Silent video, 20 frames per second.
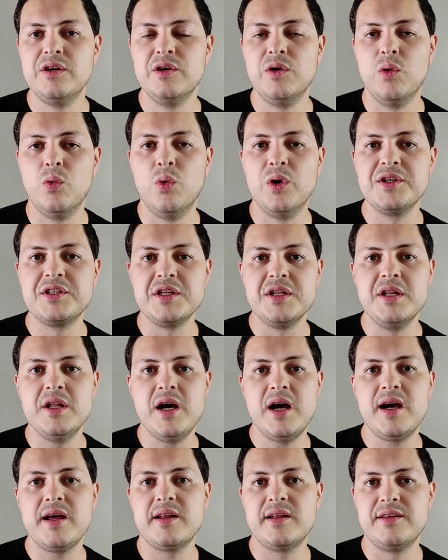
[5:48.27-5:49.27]
was
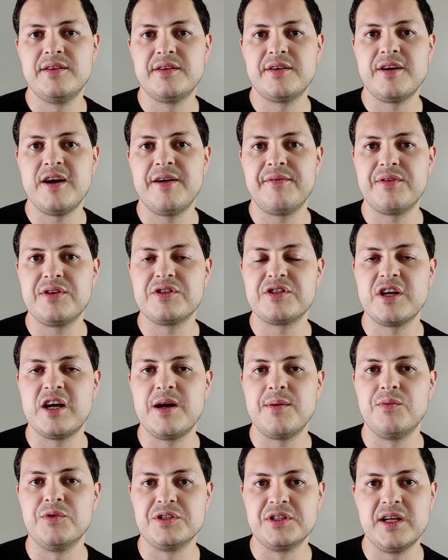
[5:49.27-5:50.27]
not in the coffee
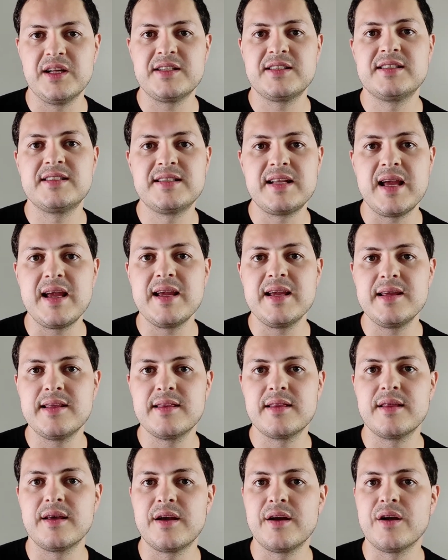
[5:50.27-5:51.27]
shop, was not
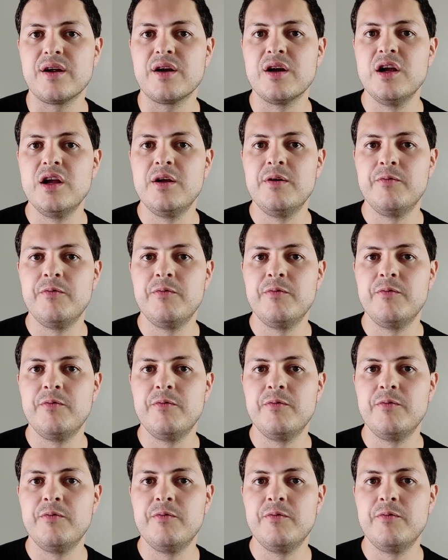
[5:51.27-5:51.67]
staying there